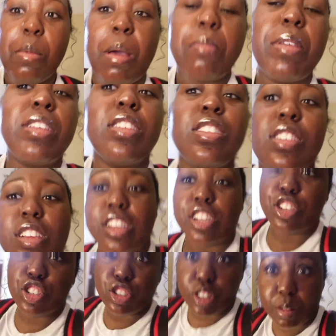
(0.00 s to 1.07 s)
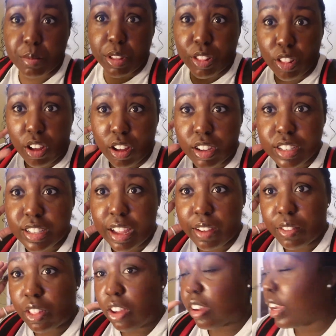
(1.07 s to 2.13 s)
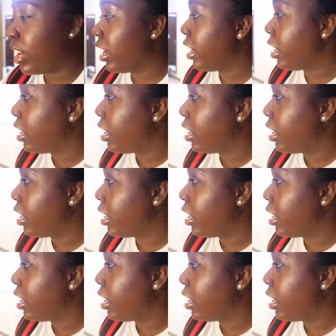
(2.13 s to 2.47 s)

my pieces look extremely long because I have long hair.